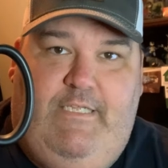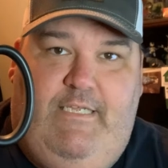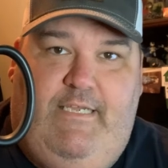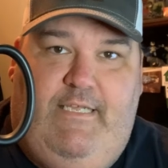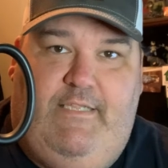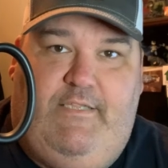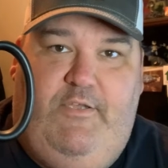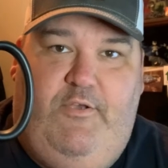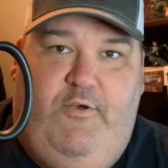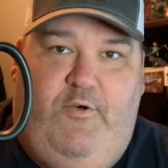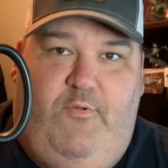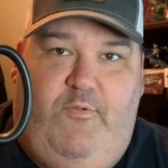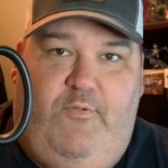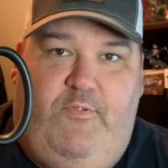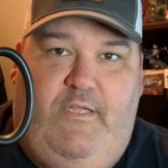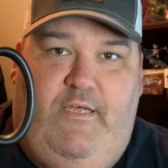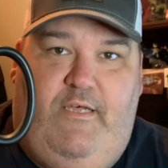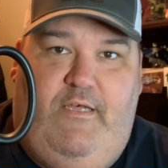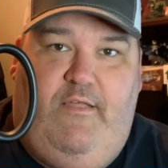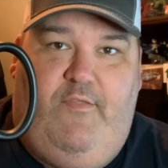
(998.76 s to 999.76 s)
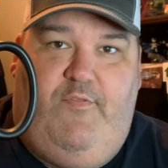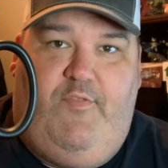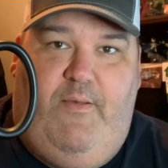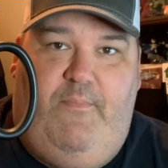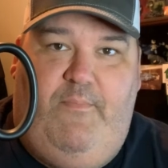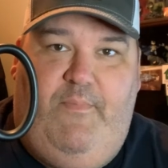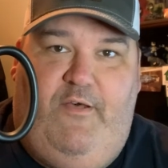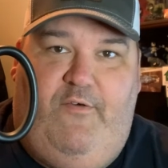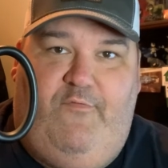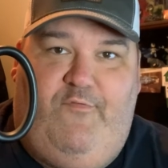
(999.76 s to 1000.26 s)
Get the old uh,
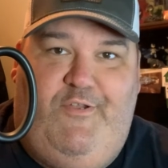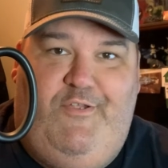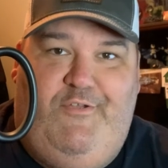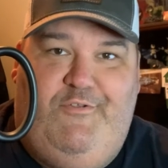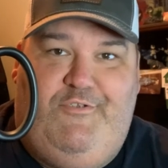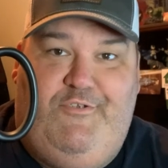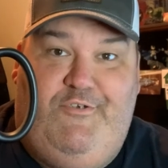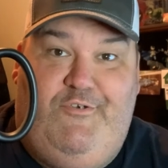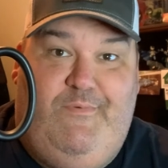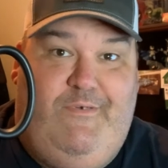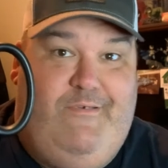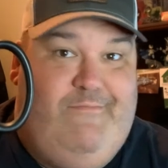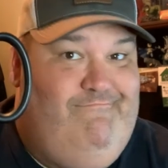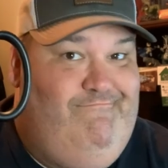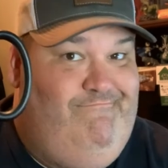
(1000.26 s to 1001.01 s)
thumbnail for YouTube.